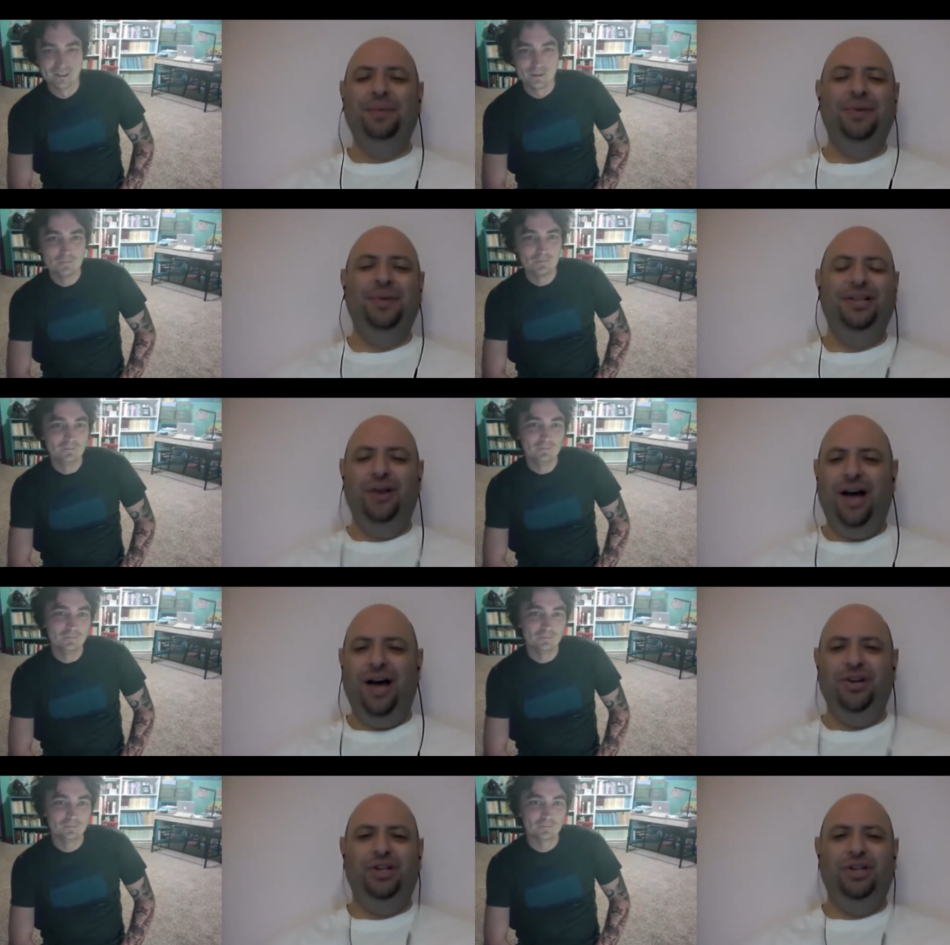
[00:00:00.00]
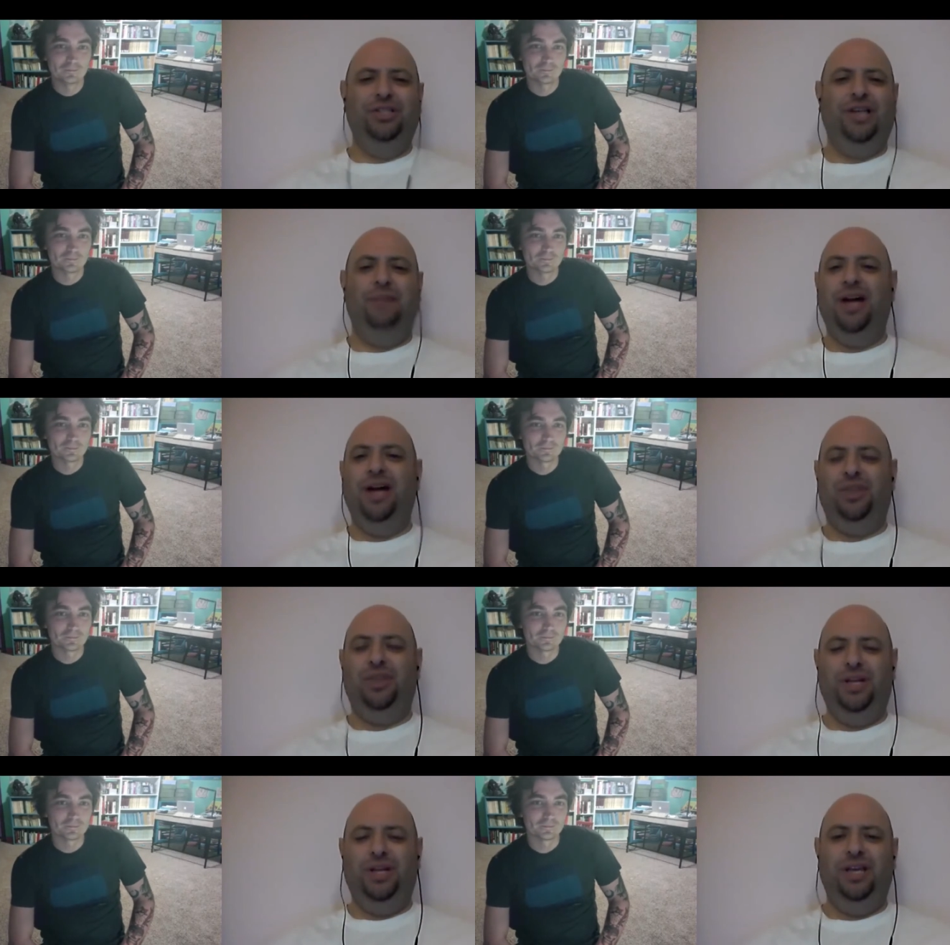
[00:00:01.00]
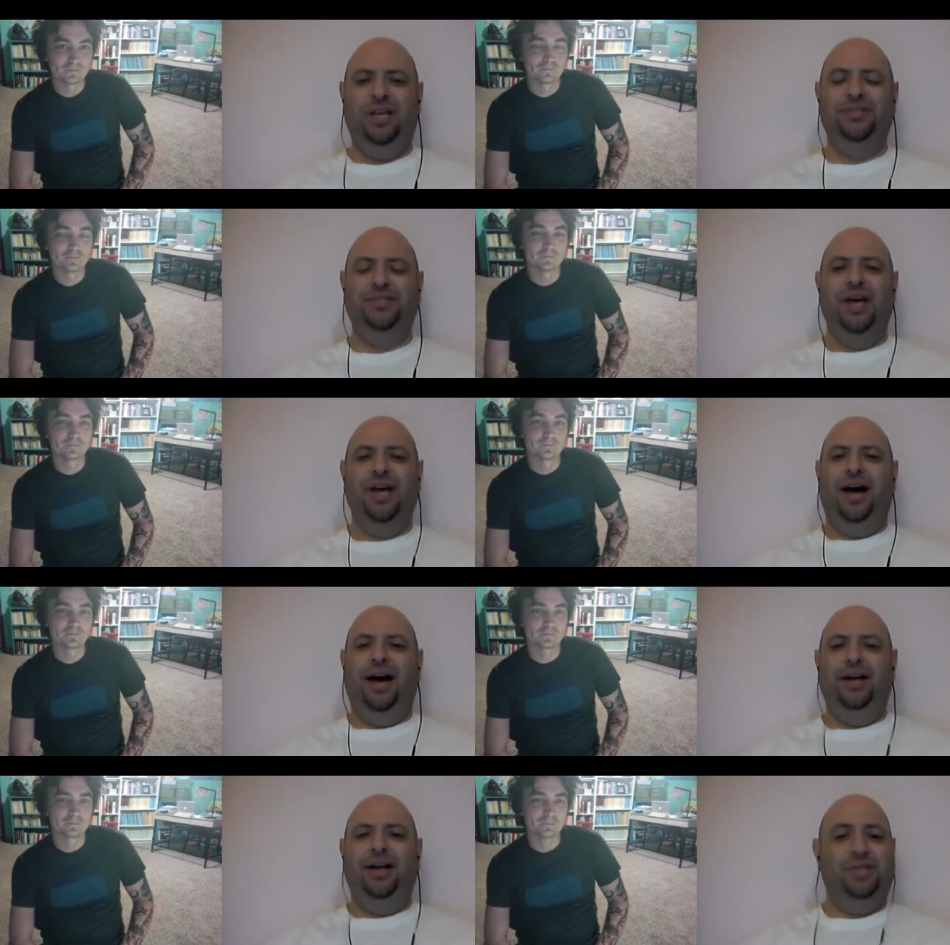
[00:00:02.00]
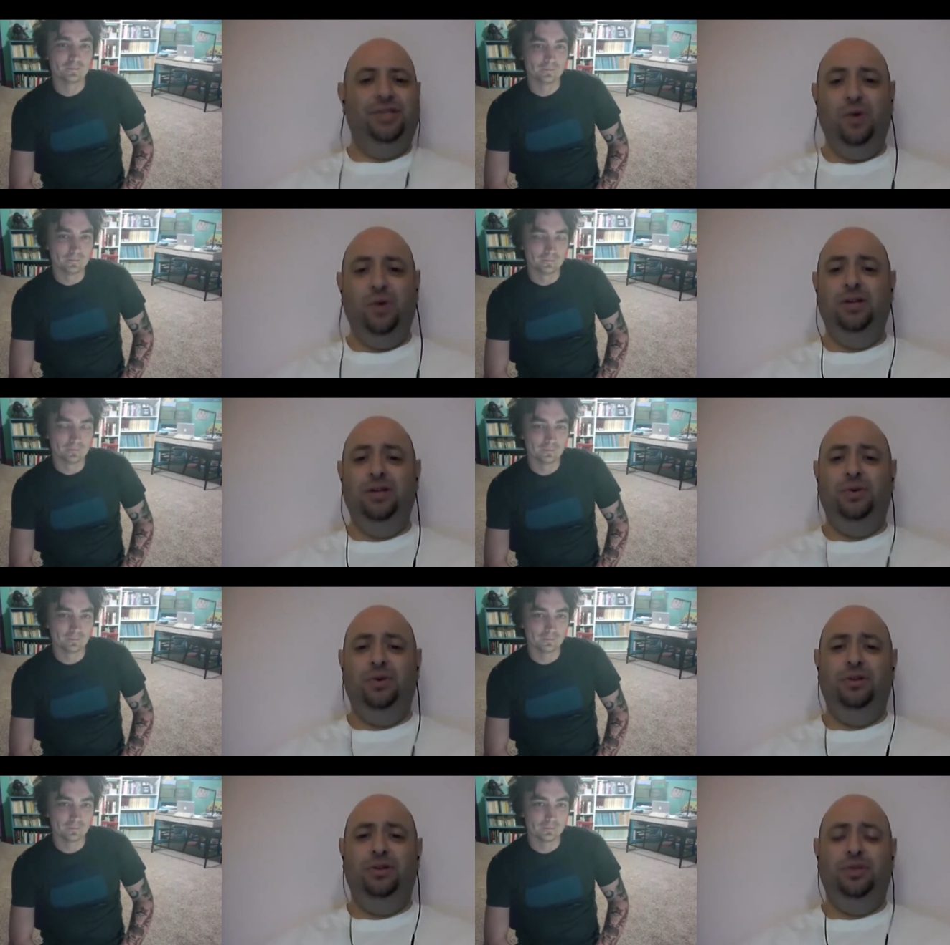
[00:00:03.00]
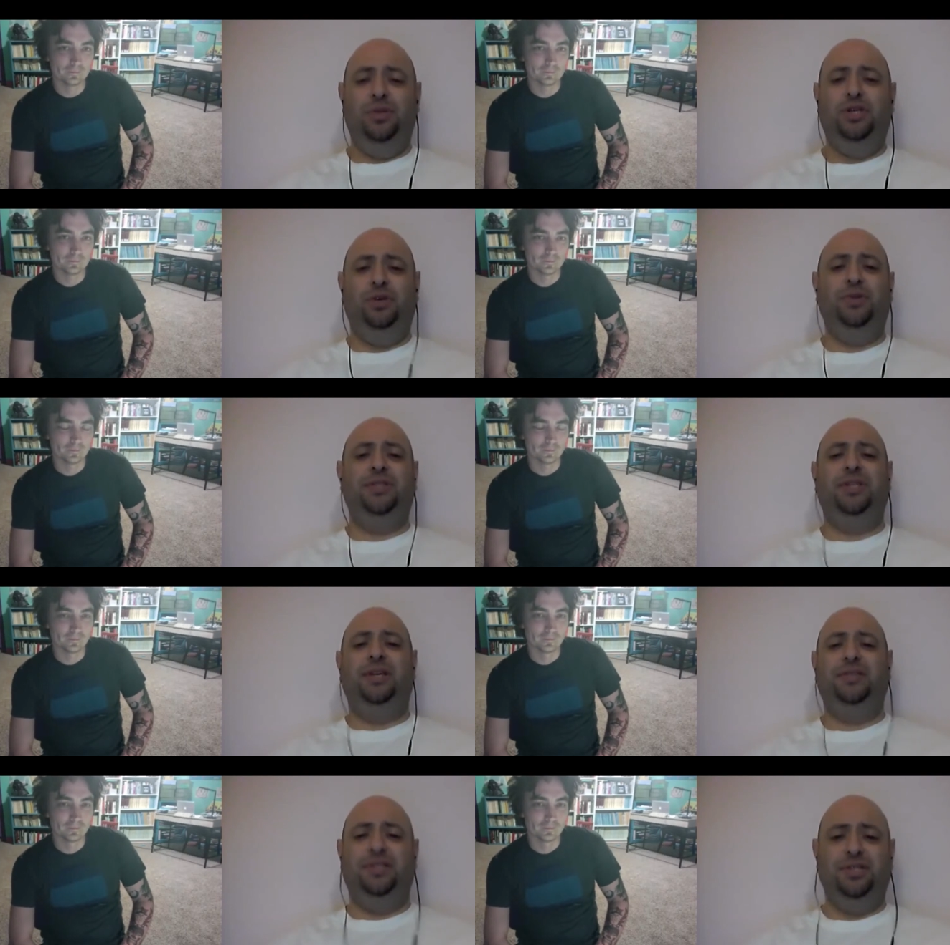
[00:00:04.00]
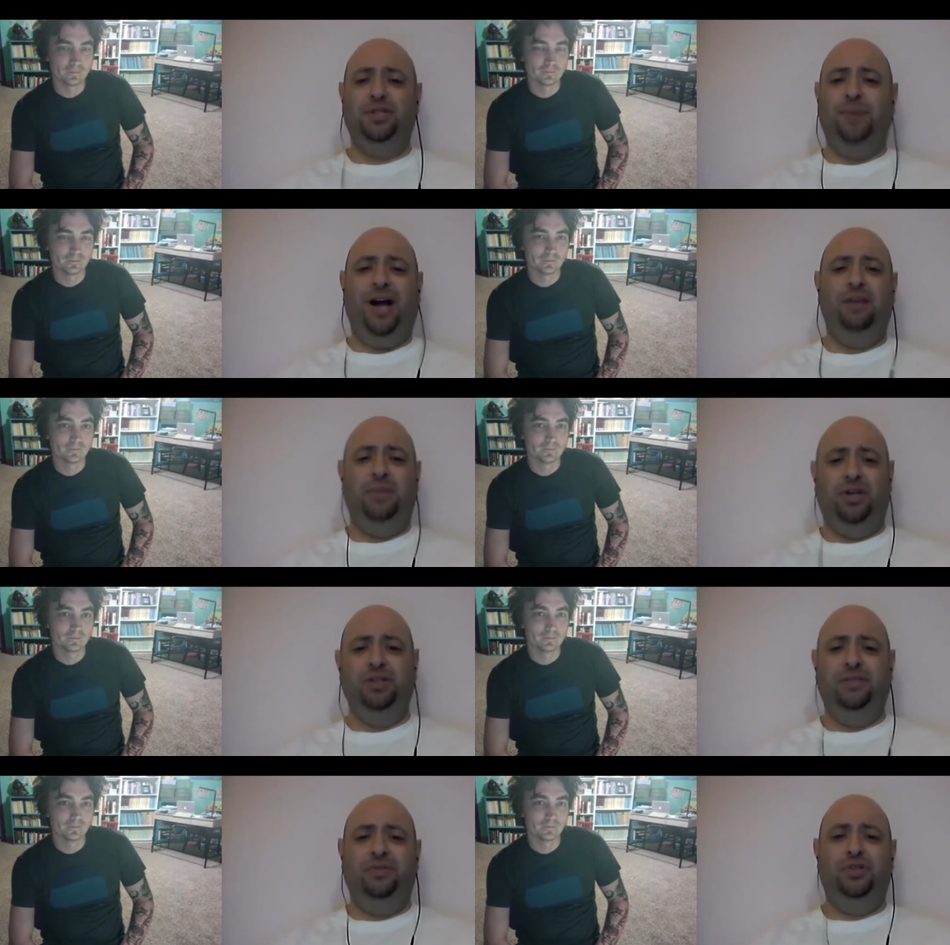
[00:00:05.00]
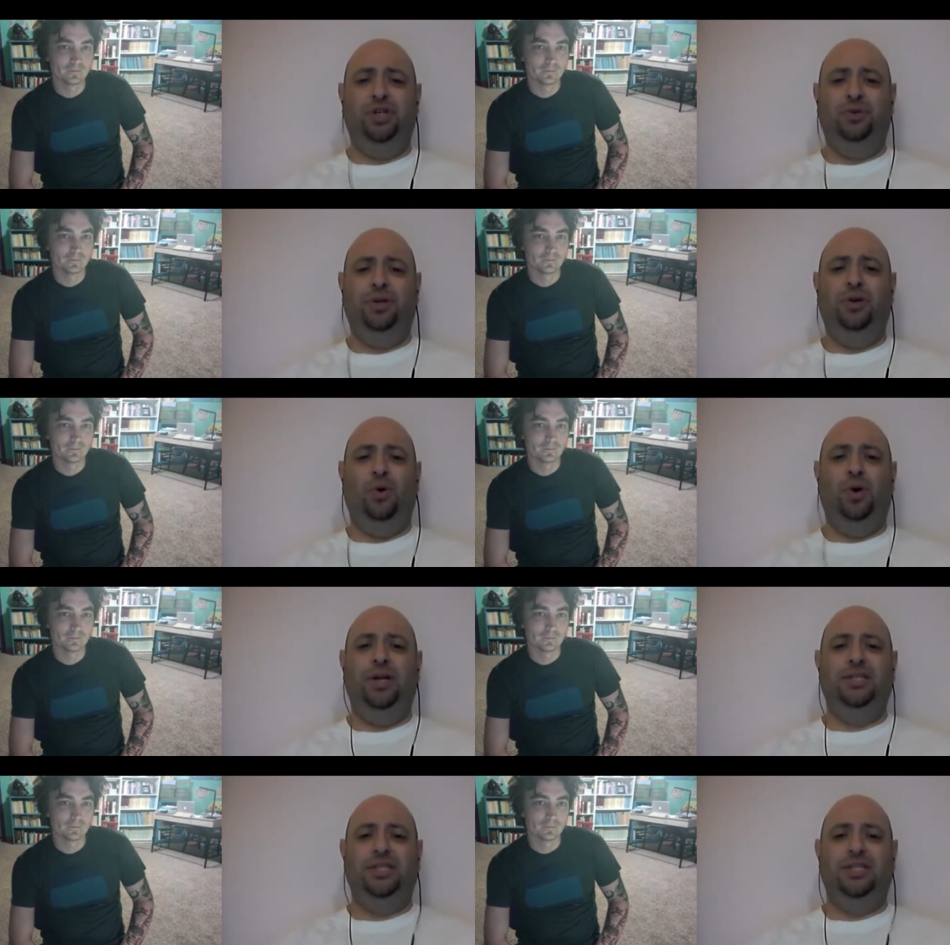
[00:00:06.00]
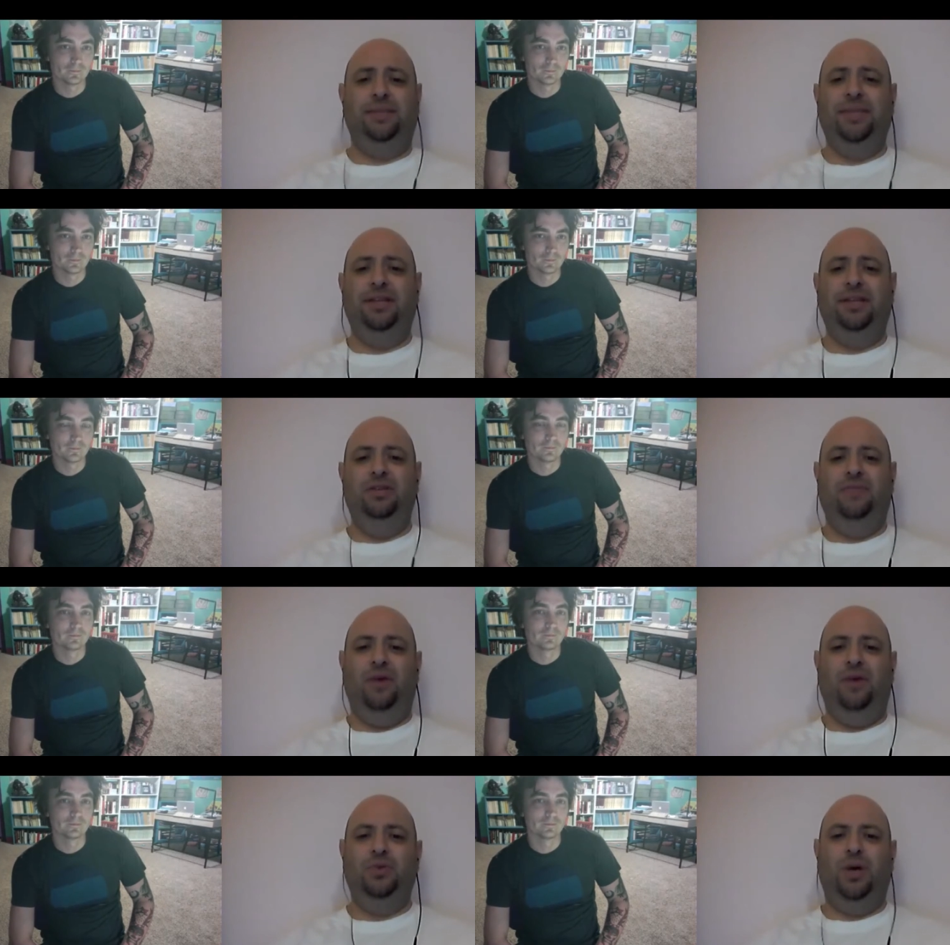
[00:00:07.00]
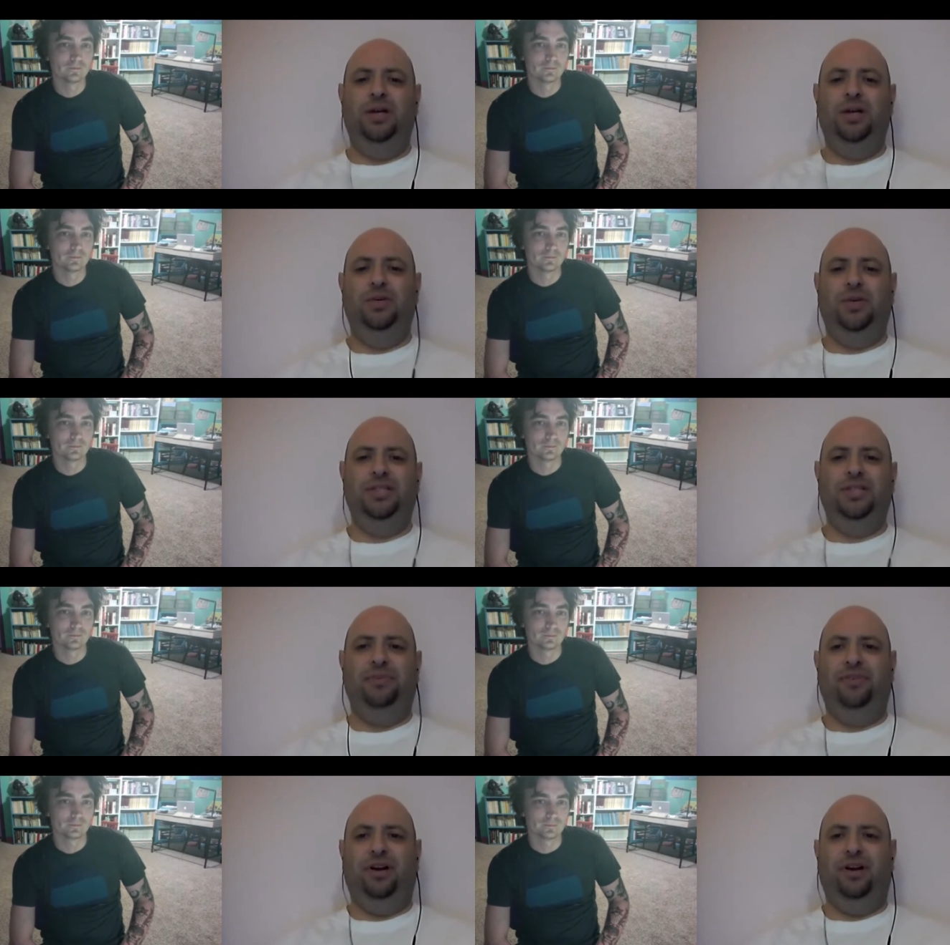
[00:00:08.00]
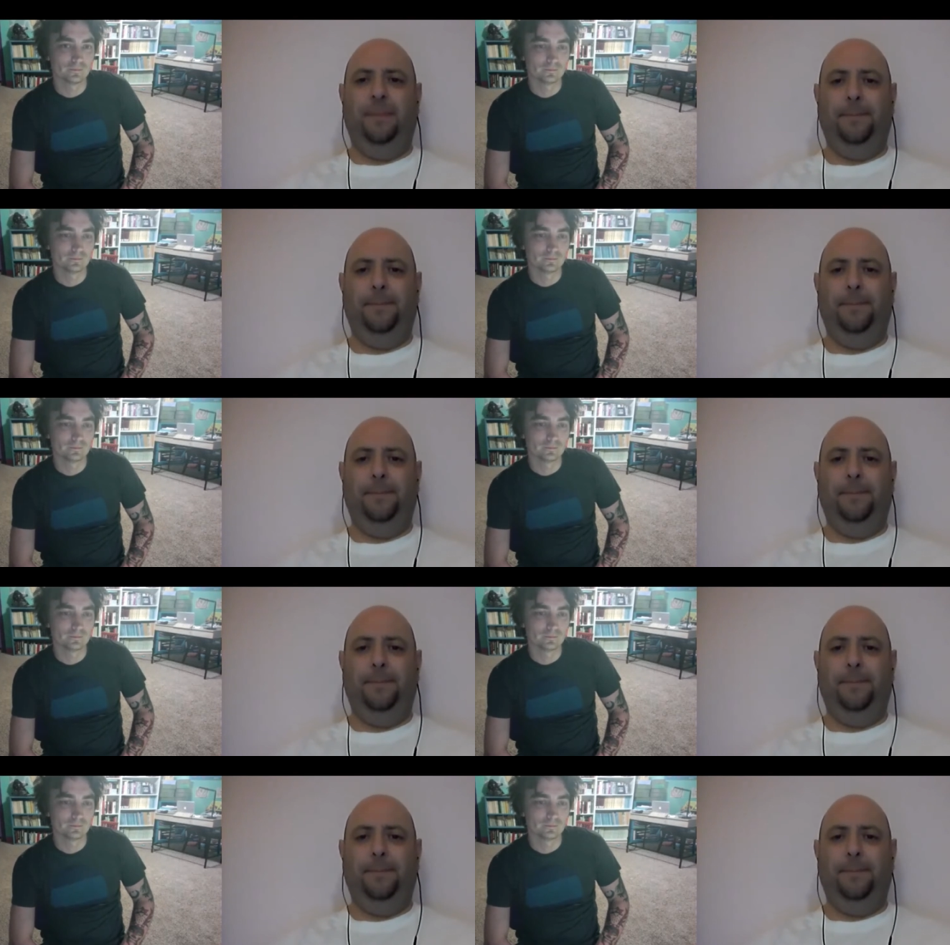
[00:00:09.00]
Speaker 1: but you're having a good time. You got three kids. Uh, you said you wanted to do a, do a children's thing. Is this inspired because of your children, or is this something that you've always wanted to do on top of it all?